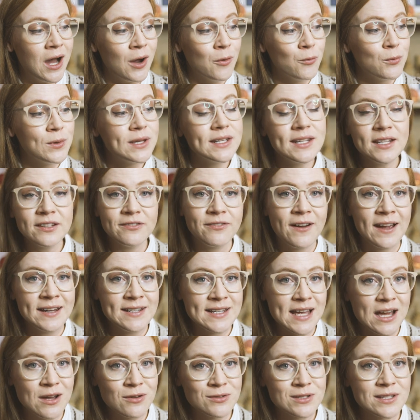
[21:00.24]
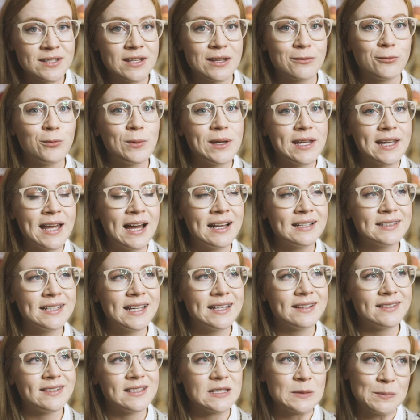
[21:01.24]
We did find out that we can't
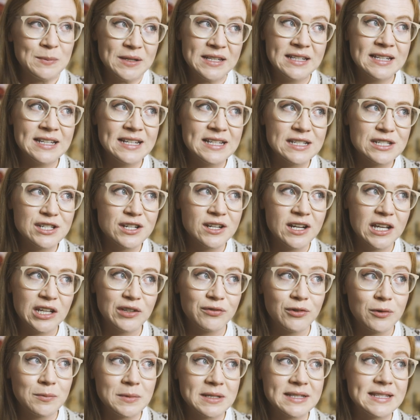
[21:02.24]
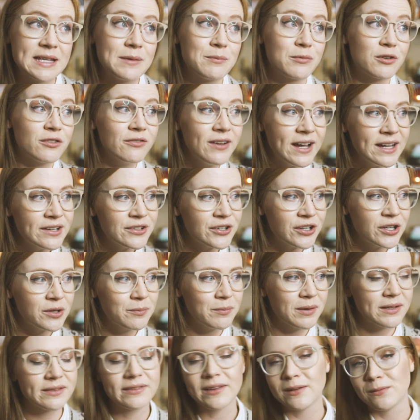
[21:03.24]
get the speedy internet from the same provider,
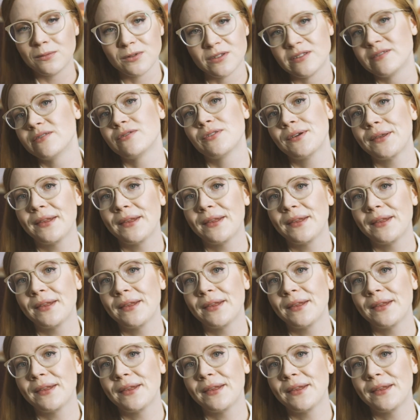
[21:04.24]
but that wasn't